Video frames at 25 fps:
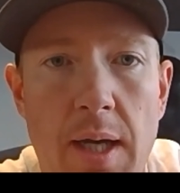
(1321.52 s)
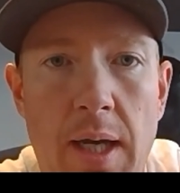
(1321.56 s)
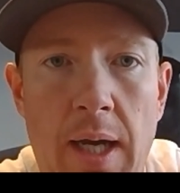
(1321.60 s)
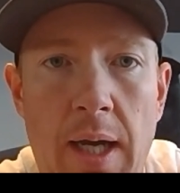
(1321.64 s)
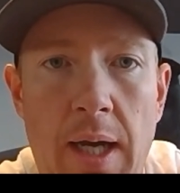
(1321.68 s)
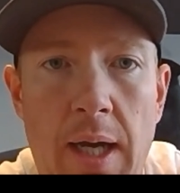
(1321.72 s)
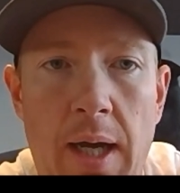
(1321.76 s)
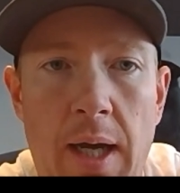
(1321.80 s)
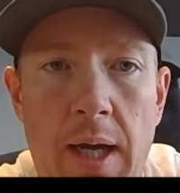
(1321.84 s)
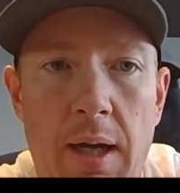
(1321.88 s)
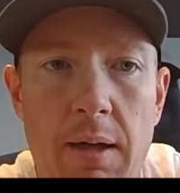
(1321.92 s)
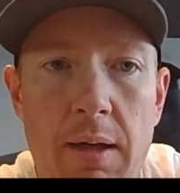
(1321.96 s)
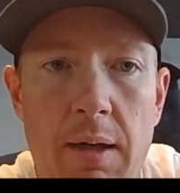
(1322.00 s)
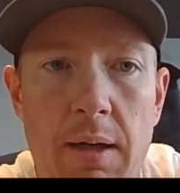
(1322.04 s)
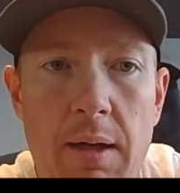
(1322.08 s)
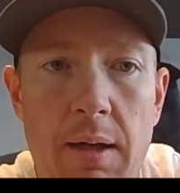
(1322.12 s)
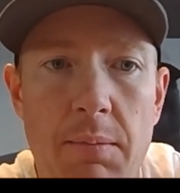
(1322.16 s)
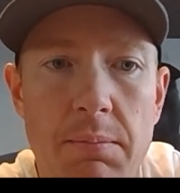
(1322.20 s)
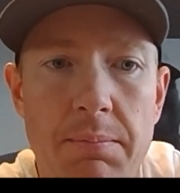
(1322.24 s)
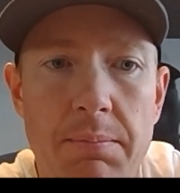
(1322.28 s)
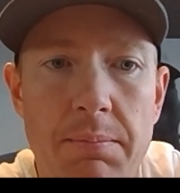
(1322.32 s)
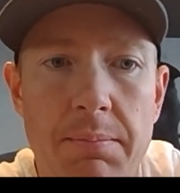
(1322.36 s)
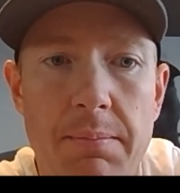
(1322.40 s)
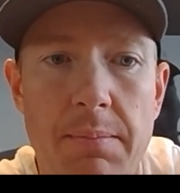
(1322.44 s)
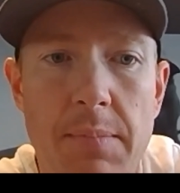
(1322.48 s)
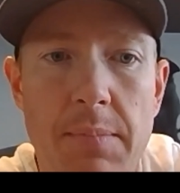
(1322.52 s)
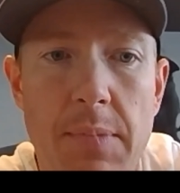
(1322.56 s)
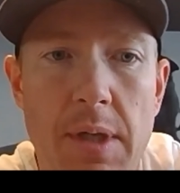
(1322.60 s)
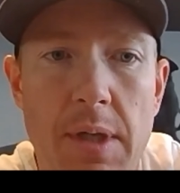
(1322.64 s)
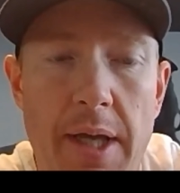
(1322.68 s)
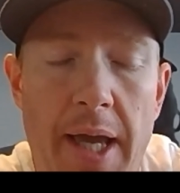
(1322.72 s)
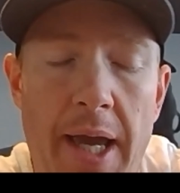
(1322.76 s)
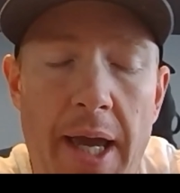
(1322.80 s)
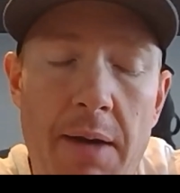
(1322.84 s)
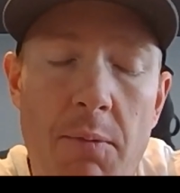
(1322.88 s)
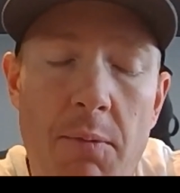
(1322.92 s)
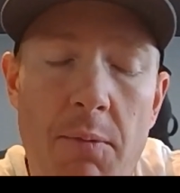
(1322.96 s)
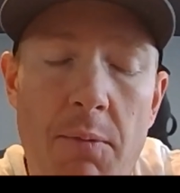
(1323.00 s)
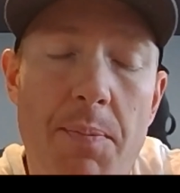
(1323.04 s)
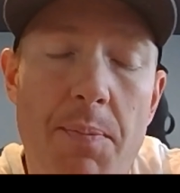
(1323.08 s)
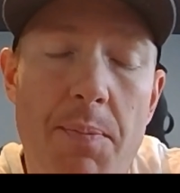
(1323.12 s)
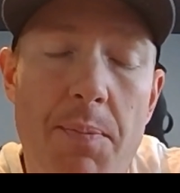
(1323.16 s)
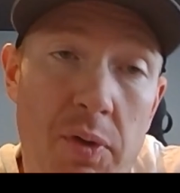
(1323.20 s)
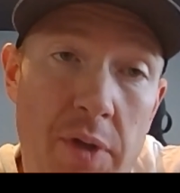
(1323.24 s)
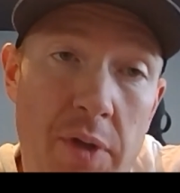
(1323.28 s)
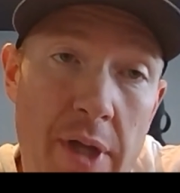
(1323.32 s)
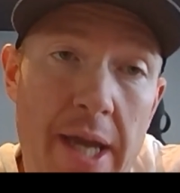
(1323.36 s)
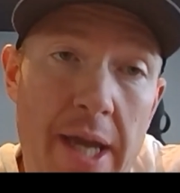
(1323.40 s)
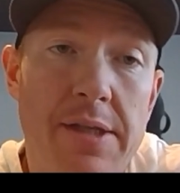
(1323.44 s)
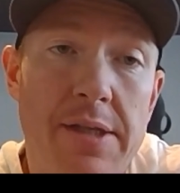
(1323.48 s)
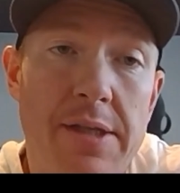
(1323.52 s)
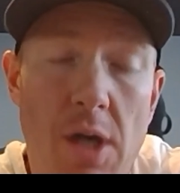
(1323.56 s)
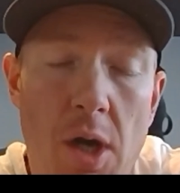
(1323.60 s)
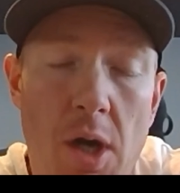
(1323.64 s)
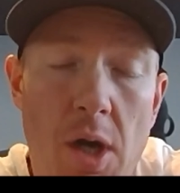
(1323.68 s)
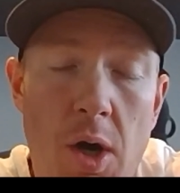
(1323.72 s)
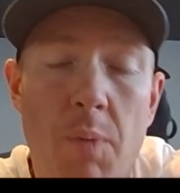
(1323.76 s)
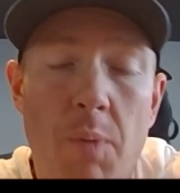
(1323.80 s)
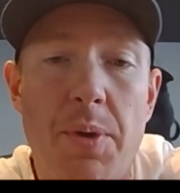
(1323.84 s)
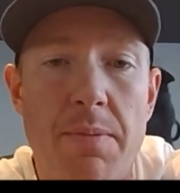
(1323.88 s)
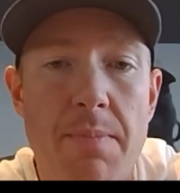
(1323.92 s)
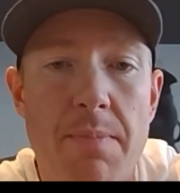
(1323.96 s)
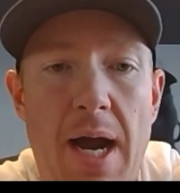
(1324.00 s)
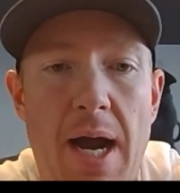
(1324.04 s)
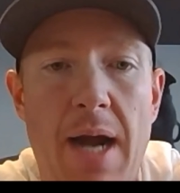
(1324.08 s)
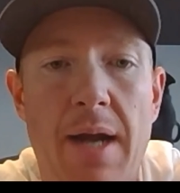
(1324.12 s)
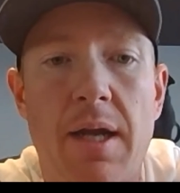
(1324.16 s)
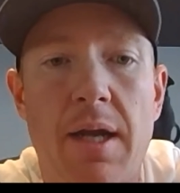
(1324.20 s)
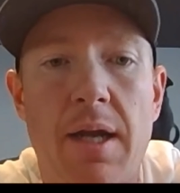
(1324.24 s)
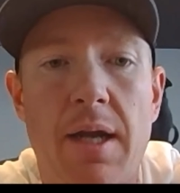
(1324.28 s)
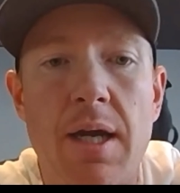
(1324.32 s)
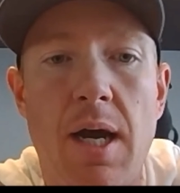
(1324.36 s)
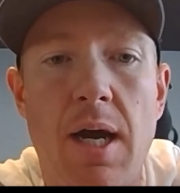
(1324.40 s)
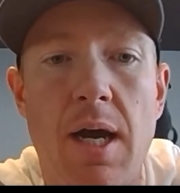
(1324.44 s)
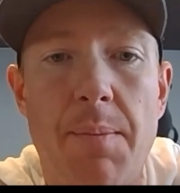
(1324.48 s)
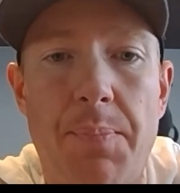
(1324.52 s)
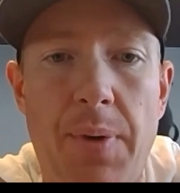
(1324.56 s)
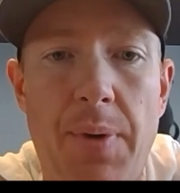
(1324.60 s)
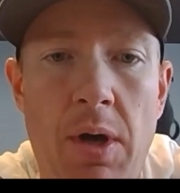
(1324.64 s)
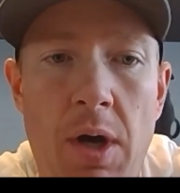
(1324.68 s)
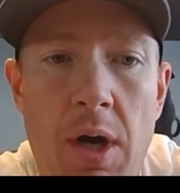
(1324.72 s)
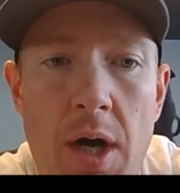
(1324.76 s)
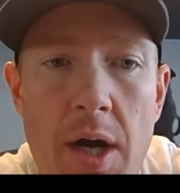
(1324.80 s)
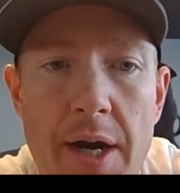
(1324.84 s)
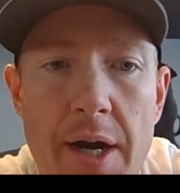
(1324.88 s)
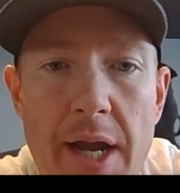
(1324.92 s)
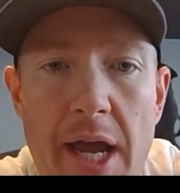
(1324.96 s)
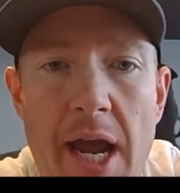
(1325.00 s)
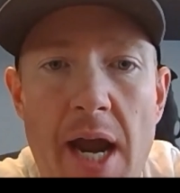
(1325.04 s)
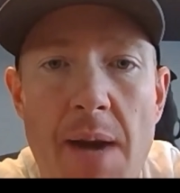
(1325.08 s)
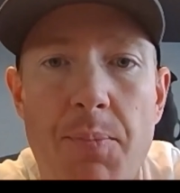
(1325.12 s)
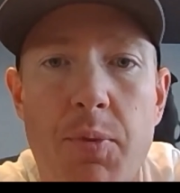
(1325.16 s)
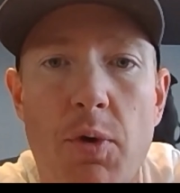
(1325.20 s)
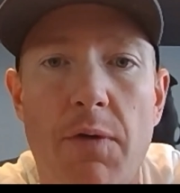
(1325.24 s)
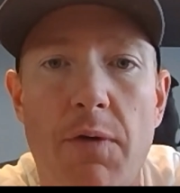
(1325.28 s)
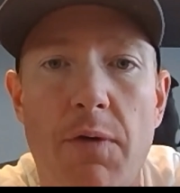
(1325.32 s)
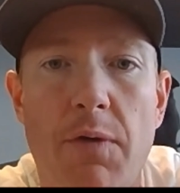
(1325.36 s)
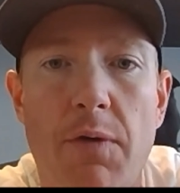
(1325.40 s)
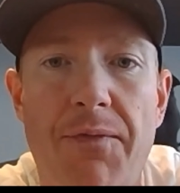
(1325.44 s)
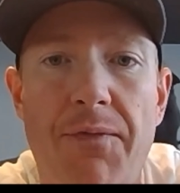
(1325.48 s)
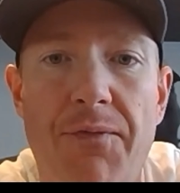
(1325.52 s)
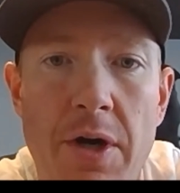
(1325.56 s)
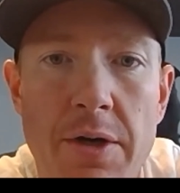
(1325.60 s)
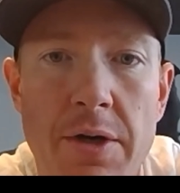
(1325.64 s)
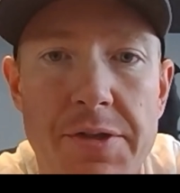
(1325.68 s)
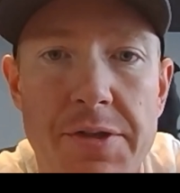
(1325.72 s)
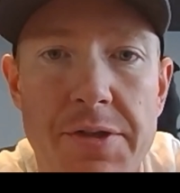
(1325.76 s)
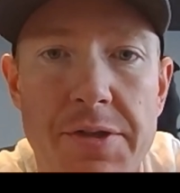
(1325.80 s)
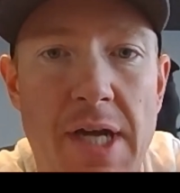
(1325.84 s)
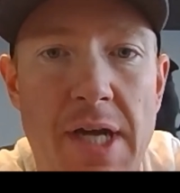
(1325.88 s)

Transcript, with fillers: Um, and we plan to open back up on April 1st.